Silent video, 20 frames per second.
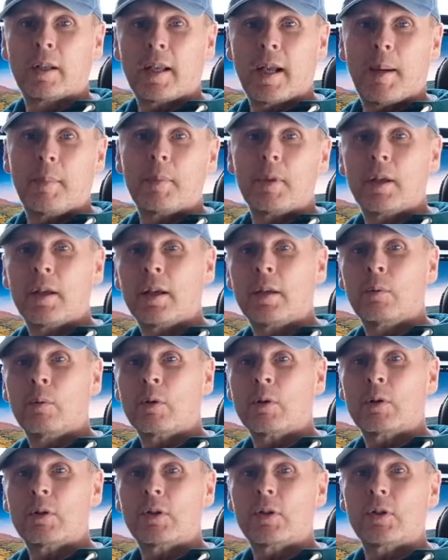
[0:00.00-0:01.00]
camera I
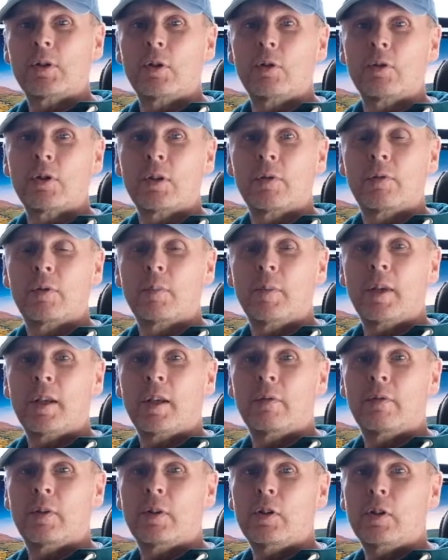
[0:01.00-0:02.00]
was using for
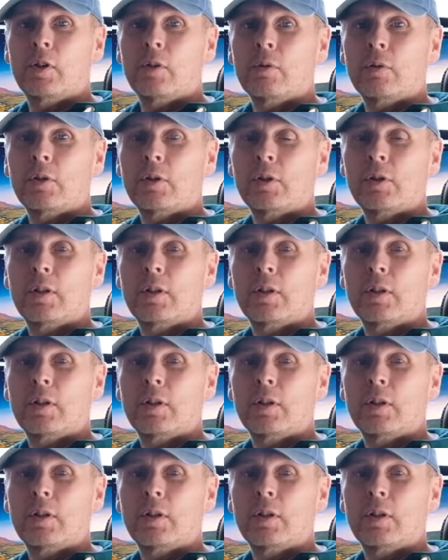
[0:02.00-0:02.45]
making videos.